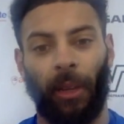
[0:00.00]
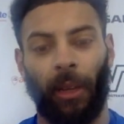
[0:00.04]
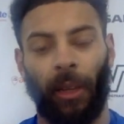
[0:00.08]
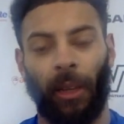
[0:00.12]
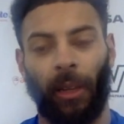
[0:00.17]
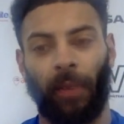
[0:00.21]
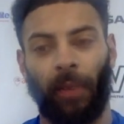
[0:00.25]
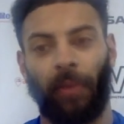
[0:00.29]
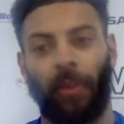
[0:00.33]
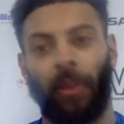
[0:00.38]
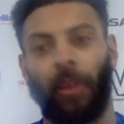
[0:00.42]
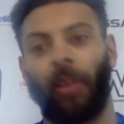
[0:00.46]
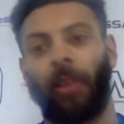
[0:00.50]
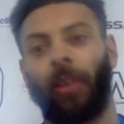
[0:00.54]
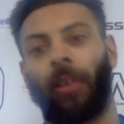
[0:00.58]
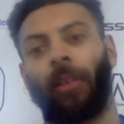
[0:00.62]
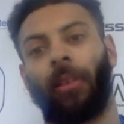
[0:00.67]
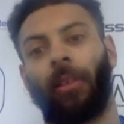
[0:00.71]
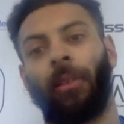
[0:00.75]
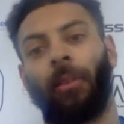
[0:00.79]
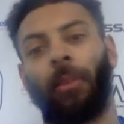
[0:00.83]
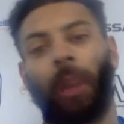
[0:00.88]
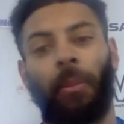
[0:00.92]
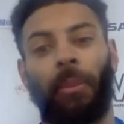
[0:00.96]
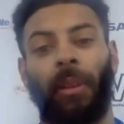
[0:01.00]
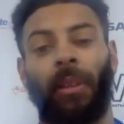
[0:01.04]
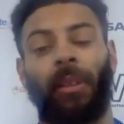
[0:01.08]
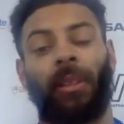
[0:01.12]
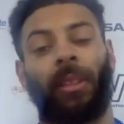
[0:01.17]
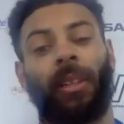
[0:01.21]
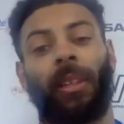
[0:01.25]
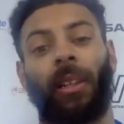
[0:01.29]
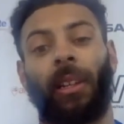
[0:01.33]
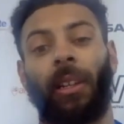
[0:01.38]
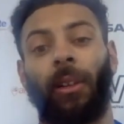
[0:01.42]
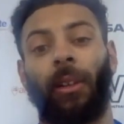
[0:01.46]
And I think you might be
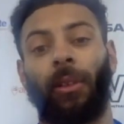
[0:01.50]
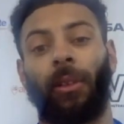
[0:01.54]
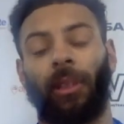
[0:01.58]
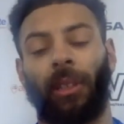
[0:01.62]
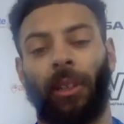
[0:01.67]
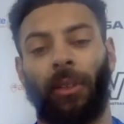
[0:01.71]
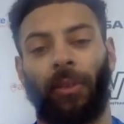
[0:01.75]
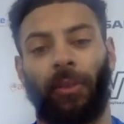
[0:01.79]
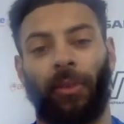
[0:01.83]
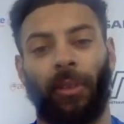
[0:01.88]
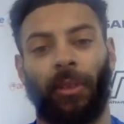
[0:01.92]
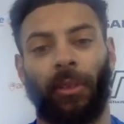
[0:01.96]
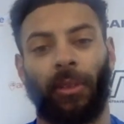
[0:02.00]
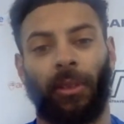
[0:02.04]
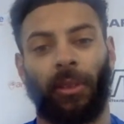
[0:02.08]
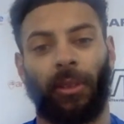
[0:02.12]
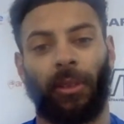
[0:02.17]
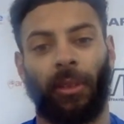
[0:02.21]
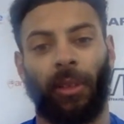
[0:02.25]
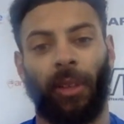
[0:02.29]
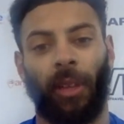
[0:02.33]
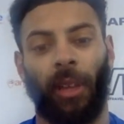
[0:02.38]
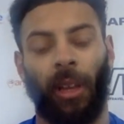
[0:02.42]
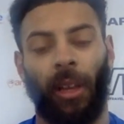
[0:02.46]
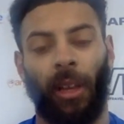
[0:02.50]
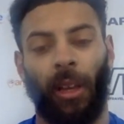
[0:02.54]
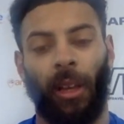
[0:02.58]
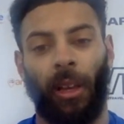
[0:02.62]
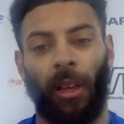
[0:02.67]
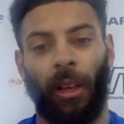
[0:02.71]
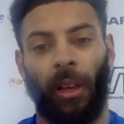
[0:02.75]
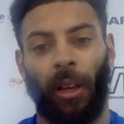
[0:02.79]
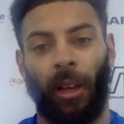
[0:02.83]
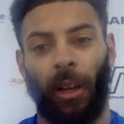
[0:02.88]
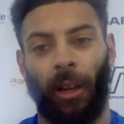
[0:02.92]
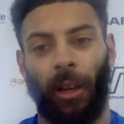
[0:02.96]
seeing a little difference.
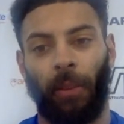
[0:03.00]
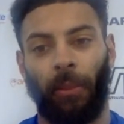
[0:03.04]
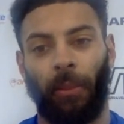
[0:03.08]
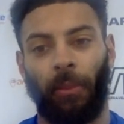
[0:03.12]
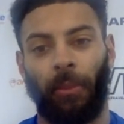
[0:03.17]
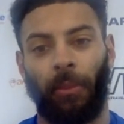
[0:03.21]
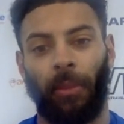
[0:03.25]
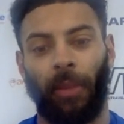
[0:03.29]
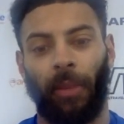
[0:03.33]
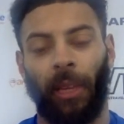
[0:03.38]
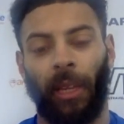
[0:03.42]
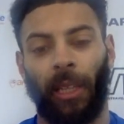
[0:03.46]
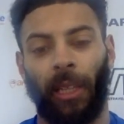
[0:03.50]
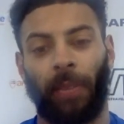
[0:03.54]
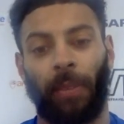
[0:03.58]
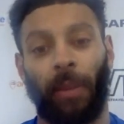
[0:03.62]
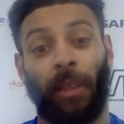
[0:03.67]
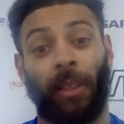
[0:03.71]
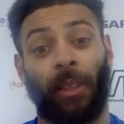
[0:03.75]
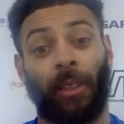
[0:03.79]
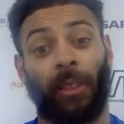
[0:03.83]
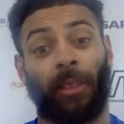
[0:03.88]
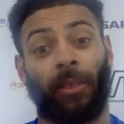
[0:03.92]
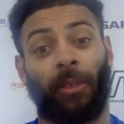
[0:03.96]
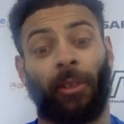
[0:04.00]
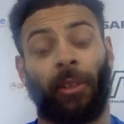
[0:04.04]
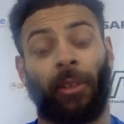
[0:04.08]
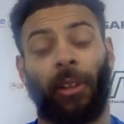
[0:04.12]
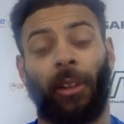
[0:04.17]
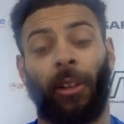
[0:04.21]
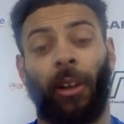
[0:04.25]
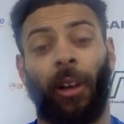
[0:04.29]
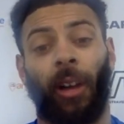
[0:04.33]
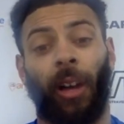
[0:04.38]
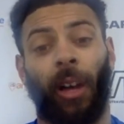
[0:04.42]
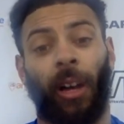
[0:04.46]
He expects us to run a
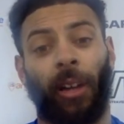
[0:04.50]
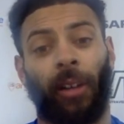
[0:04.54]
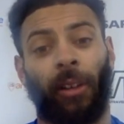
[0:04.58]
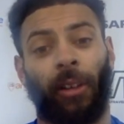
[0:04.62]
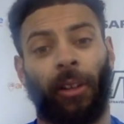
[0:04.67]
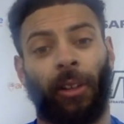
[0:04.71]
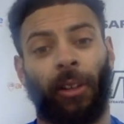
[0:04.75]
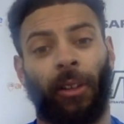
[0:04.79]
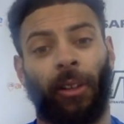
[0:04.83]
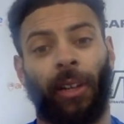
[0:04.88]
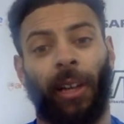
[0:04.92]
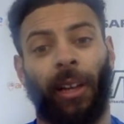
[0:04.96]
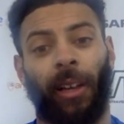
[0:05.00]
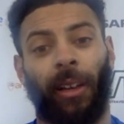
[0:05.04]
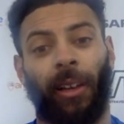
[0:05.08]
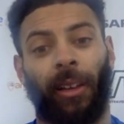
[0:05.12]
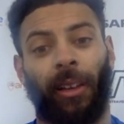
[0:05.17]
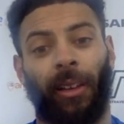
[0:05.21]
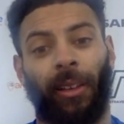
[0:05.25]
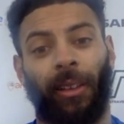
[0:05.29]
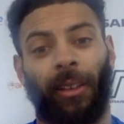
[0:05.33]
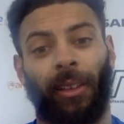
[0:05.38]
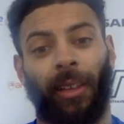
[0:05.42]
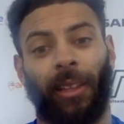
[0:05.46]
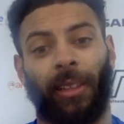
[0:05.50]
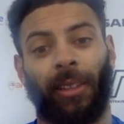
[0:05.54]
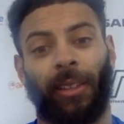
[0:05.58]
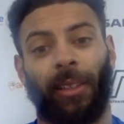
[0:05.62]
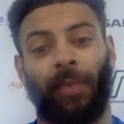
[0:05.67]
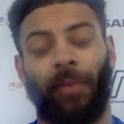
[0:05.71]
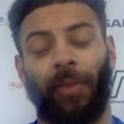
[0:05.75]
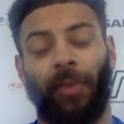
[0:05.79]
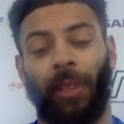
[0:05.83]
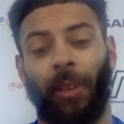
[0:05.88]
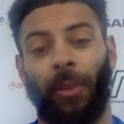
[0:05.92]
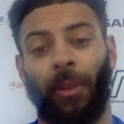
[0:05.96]
lot harder. I know that that's
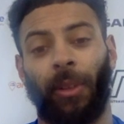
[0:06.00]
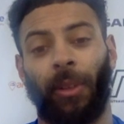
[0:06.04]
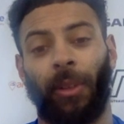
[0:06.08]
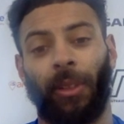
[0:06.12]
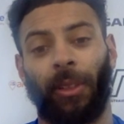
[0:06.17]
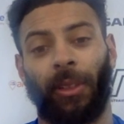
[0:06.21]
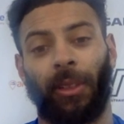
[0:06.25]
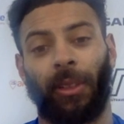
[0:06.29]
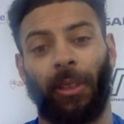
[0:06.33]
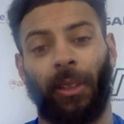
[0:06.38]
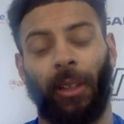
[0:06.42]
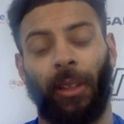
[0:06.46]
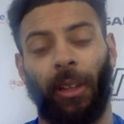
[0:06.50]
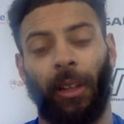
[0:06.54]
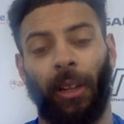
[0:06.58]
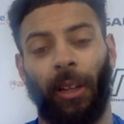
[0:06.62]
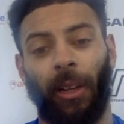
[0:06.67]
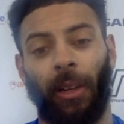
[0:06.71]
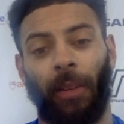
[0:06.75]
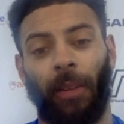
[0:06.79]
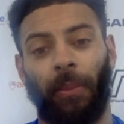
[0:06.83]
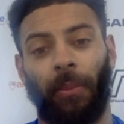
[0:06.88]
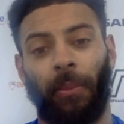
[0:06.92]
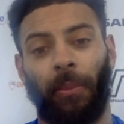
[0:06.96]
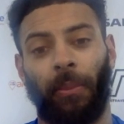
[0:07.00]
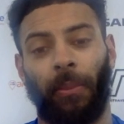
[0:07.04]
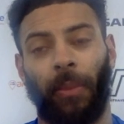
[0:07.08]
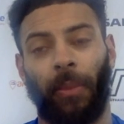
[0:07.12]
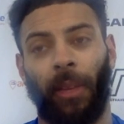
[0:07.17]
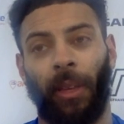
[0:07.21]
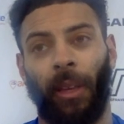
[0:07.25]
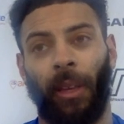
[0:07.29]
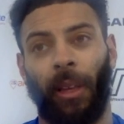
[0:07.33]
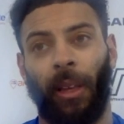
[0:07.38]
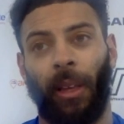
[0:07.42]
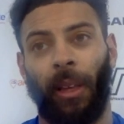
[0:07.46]
something he wants.
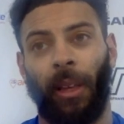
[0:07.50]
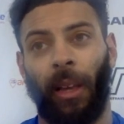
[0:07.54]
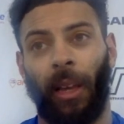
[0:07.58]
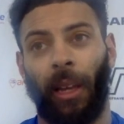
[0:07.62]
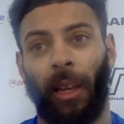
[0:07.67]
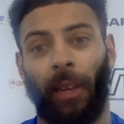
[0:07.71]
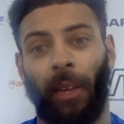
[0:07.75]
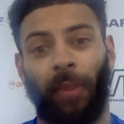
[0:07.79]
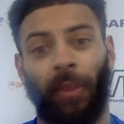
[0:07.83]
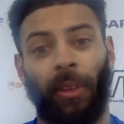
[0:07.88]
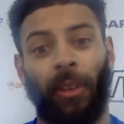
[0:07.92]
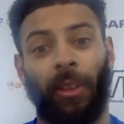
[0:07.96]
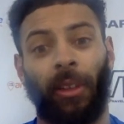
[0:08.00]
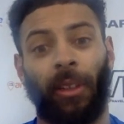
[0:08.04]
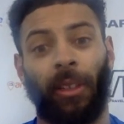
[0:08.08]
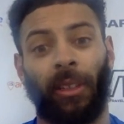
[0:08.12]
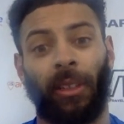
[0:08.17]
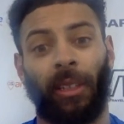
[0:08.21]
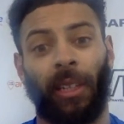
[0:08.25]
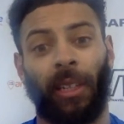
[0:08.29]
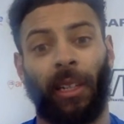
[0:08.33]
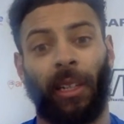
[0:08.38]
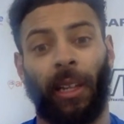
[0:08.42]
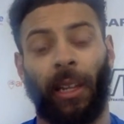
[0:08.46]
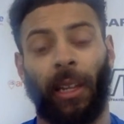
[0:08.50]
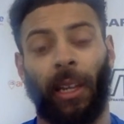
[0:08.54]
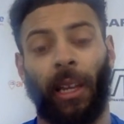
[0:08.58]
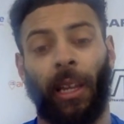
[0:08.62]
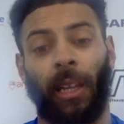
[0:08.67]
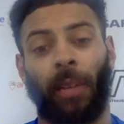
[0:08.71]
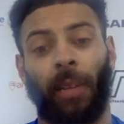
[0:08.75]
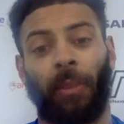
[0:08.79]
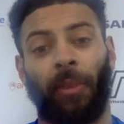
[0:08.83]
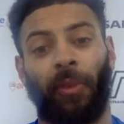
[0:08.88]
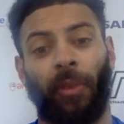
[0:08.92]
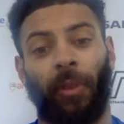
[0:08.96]
And I think you can see that now in
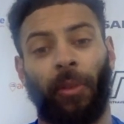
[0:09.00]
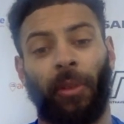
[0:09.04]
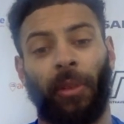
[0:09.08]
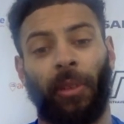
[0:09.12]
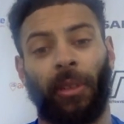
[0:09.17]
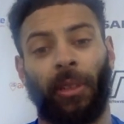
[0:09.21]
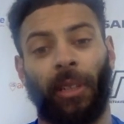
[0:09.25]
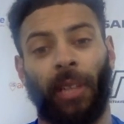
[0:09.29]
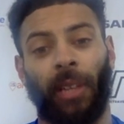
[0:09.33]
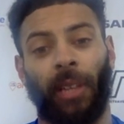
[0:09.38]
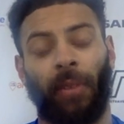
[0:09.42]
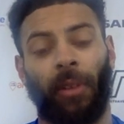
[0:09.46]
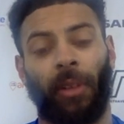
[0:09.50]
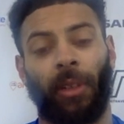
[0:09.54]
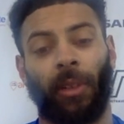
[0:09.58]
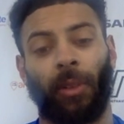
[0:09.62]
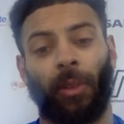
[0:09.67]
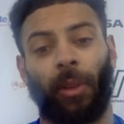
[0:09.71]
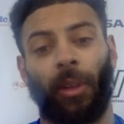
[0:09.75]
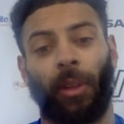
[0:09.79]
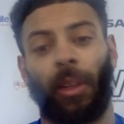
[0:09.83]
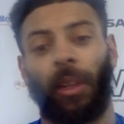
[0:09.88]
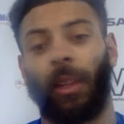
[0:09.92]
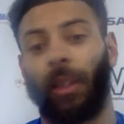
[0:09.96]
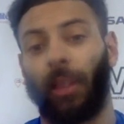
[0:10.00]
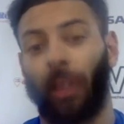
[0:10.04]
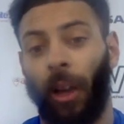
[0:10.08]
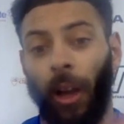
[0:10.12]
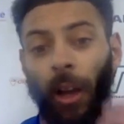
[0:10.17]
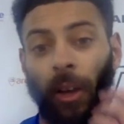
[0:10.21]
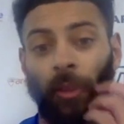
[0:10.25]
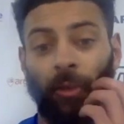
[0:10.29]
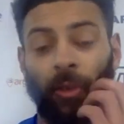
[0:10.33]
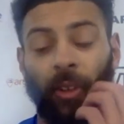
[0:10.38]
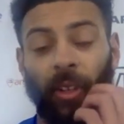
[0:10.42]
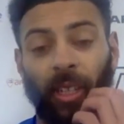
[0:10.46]
the performances. Everyone's working
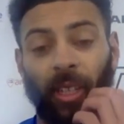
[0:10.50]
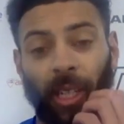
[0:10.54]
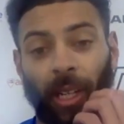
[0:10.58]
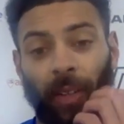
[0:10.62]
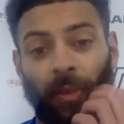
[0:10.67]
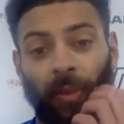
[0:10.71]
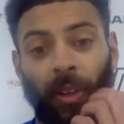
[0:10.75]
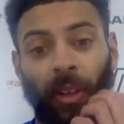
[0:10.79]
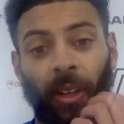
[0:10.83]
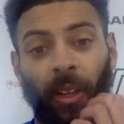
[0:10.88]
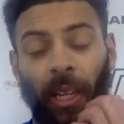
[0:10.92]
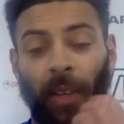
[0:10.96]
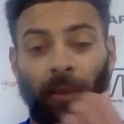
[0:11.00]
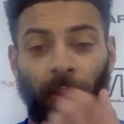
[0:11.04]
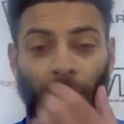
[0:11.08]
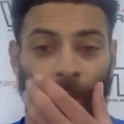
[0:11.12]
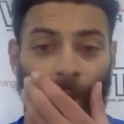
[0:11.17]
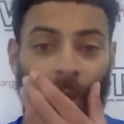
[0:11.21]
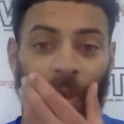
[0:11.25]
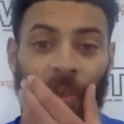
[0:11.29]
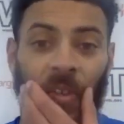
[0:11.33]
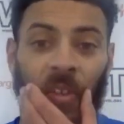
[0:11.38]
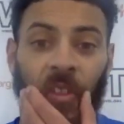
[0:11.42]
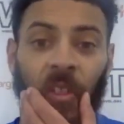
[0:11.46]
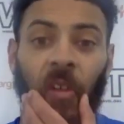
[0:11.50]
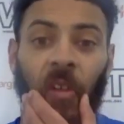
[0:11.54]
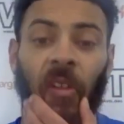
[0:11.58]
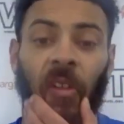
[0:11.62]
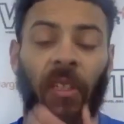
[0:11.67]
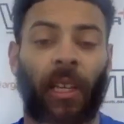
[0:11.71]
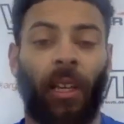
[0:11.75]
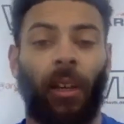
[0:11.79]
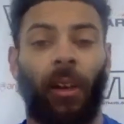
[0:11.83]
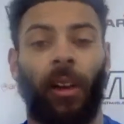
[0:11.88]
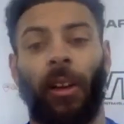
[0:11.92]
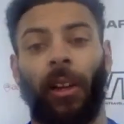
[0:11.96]
hard for each other. Even though the results
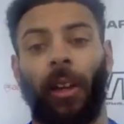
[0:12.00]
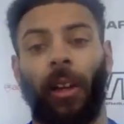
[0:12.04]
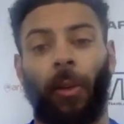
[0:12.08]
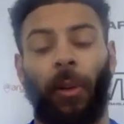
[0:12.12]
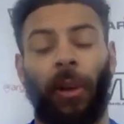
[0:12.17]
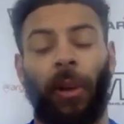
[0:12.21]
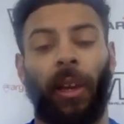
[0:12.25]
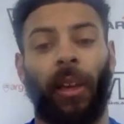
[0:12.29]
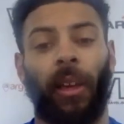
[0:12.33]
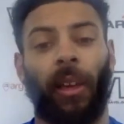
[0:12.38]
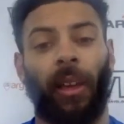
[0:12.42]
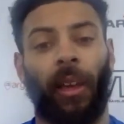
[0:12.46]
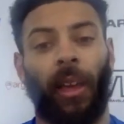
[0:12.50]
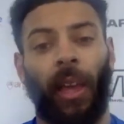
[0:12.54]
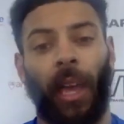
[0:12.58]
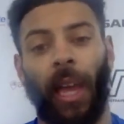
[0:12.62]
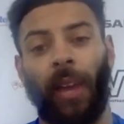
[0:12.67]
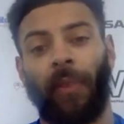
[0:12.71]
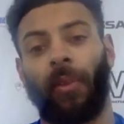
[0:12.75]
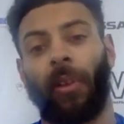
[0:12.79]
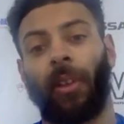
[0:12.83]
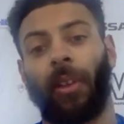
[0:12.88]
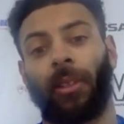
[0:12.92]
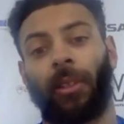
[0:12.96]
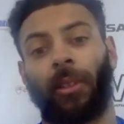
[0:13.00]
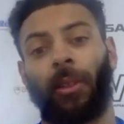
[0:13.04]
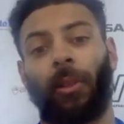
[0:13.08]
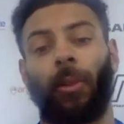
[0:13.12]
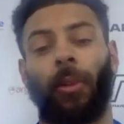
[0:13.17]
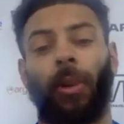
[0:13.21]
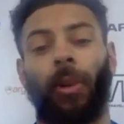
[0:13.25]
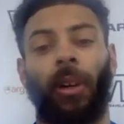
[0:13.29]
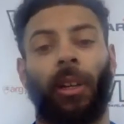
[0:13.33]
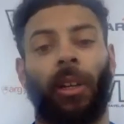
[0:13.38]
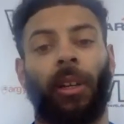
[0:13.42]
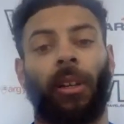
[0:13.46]
ain't going our way, everyone's still
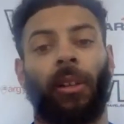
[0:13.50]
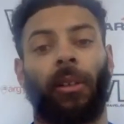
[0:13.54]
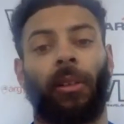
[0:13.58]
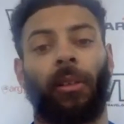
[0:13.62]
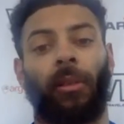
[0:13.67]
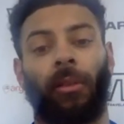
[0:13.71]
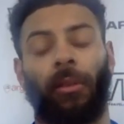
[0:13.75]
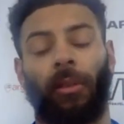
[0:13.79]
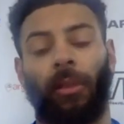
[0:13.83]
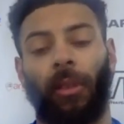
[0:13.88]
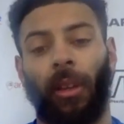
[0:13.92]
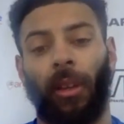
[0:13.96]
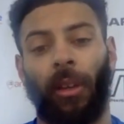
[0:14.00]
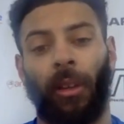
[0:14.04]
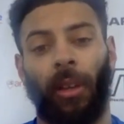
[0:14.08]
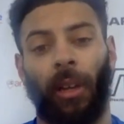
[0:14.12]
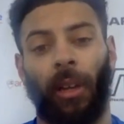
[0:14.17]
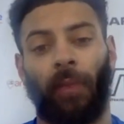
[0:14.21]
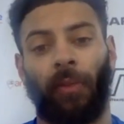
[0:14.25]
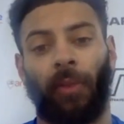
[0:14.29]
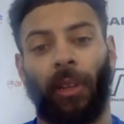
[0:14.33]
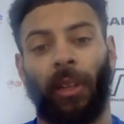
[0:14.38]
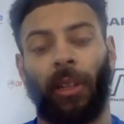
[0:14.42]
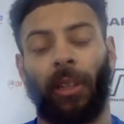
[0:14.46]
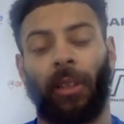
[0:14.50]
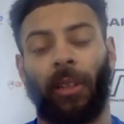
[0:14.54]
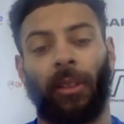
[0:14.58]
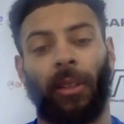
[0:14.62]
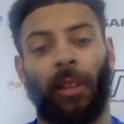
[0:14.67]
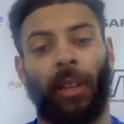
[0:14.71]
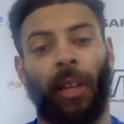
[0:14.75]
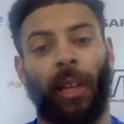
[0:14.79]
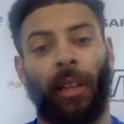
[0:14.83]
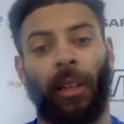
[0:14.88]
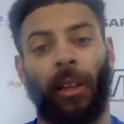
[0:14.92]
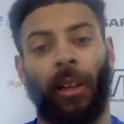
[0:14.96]
working and running to
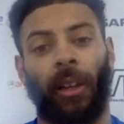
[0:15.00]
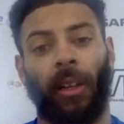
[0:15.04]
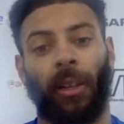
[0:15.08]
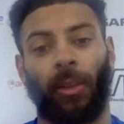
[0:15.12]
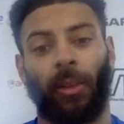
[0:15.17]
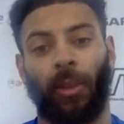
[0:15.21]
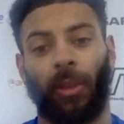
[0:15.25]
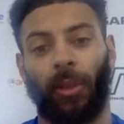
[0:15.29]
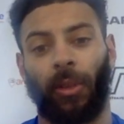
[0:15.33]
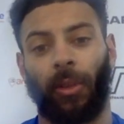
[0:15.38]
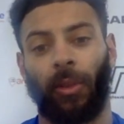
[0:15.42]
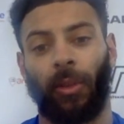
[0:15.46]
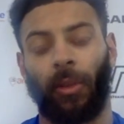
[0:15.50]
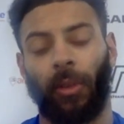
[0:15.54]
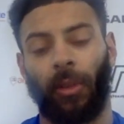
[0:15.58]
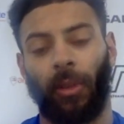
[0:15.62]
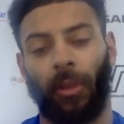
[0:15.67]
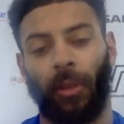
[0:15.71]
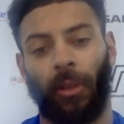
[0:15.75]
that last whistle.